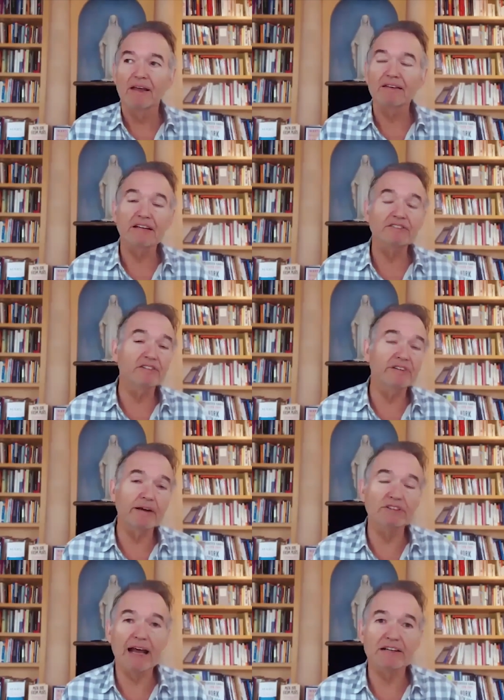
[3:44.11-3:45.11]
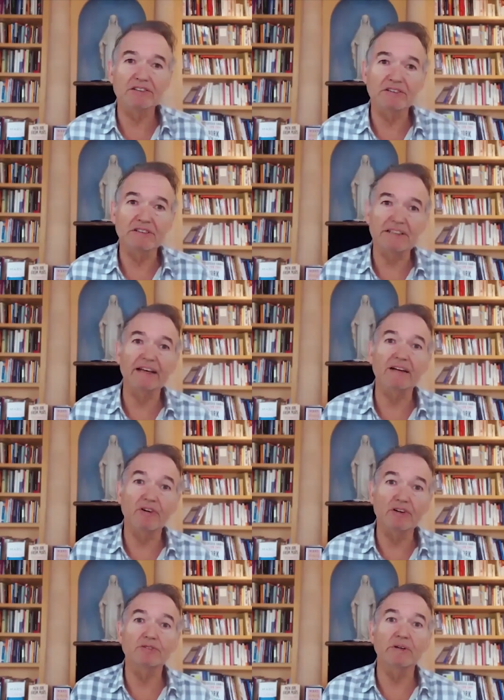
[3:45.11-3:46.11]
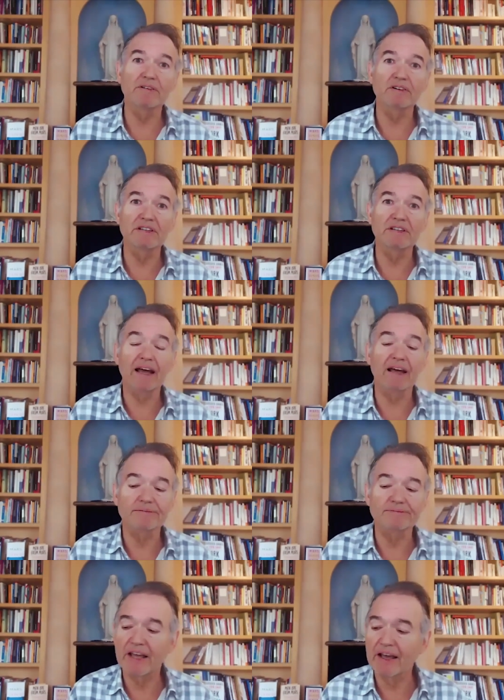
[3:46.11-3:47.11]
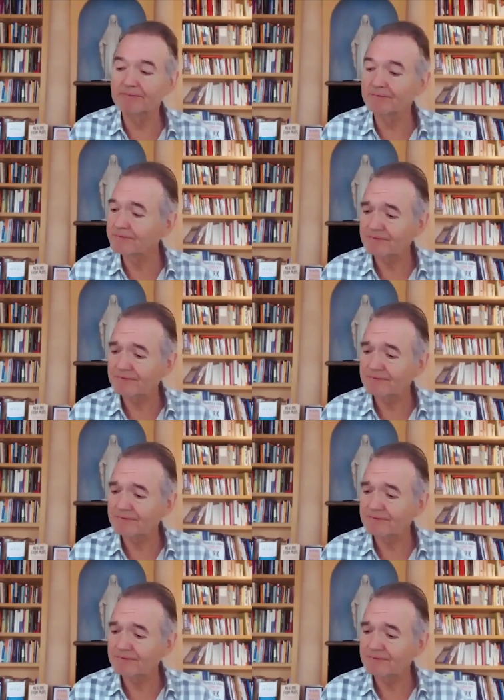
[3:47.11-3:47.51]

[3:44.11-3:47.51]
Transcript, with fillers: yesterday was actually the anniversary of her death and mm-hmm.